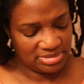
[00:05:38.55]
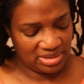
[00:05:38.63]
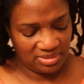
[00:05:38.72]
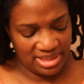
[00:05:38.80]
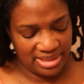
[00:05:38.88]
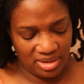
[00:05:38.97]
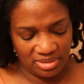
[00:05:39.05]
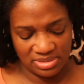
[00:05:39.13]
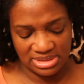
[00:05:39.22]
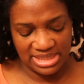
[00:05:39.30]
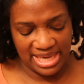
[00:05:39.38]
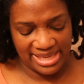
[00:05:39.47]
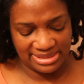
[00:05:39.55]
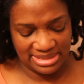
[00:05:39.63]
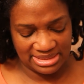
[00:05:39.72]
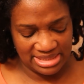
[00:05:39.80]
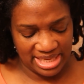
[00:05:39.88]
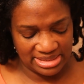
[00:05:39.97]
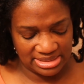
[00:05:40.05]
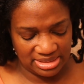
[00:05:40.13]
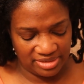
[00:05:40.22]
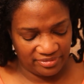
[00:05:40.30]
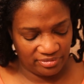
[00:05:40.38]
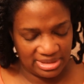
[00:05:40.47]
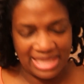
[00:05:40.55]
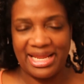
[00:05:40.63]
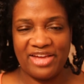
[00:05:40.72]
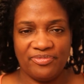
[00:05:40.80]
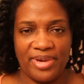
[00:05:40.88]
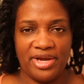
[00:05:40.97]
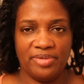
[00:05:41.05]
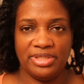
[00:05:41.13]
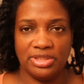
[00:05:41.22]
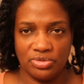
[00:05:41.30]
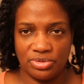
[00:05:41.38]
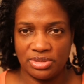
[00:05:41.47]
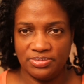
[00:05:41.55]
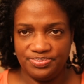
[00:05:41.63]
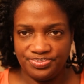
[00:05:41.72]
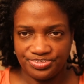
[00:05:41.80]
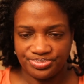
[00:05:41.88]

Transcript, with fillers: I don't like all those tight stuff. Well, I like for my hair to be loose.